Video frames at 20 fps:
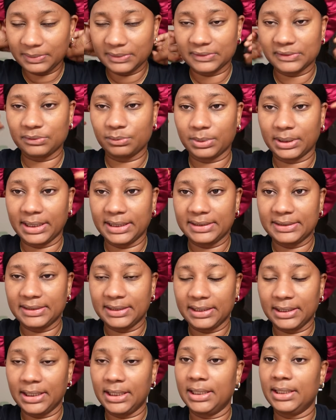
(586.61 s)
This is what I
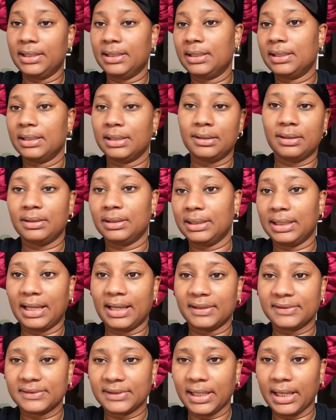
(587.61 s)
did
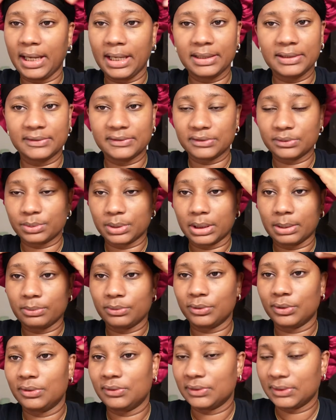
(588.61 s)
last night, this is what I'm
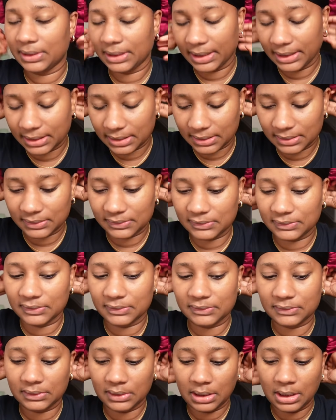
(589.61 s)
doing tonight, and this
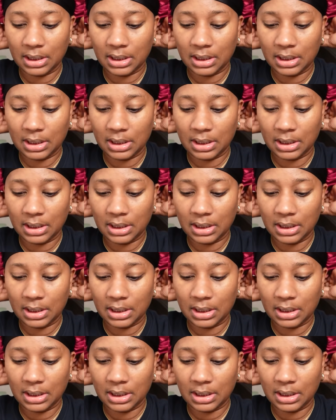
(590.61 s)
is